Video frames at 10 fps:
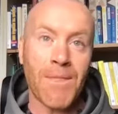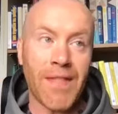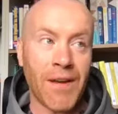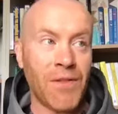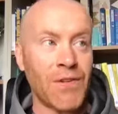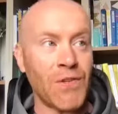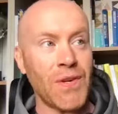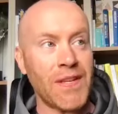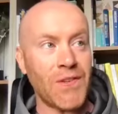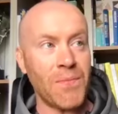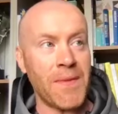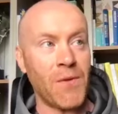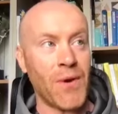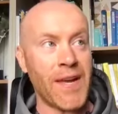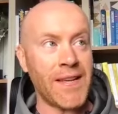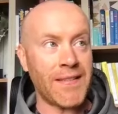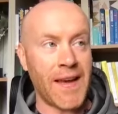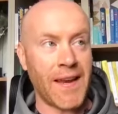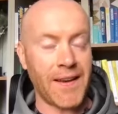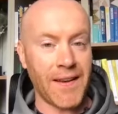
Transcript: Now, there's only so many ways that,